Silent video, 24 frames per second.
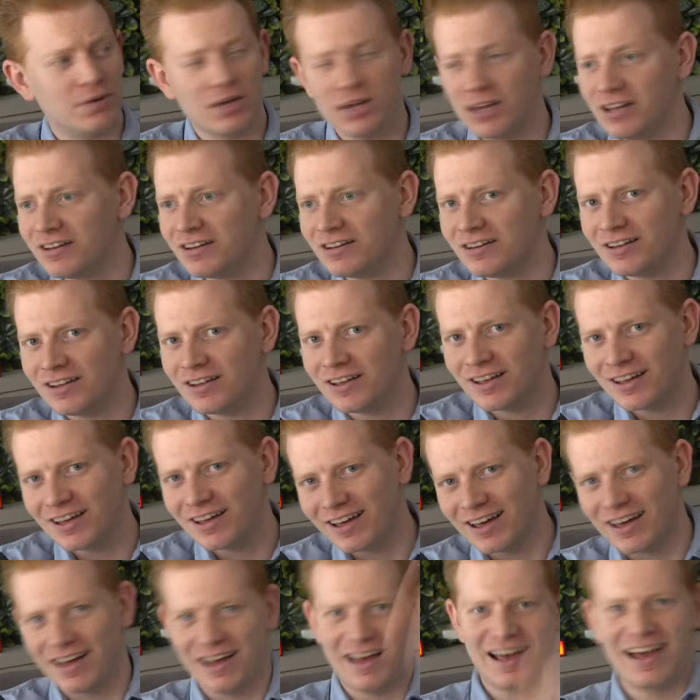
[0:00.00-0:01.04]
in
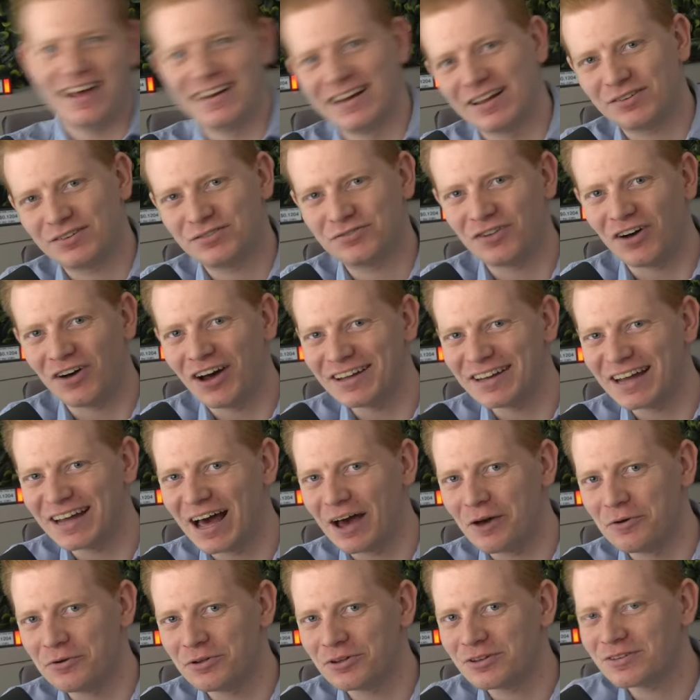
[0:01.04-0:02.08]
and let's find
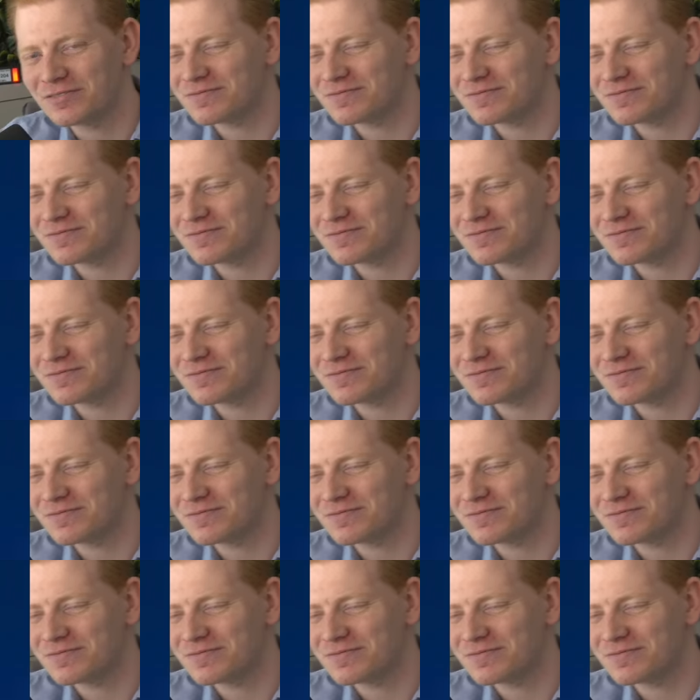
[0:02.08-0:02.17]
out.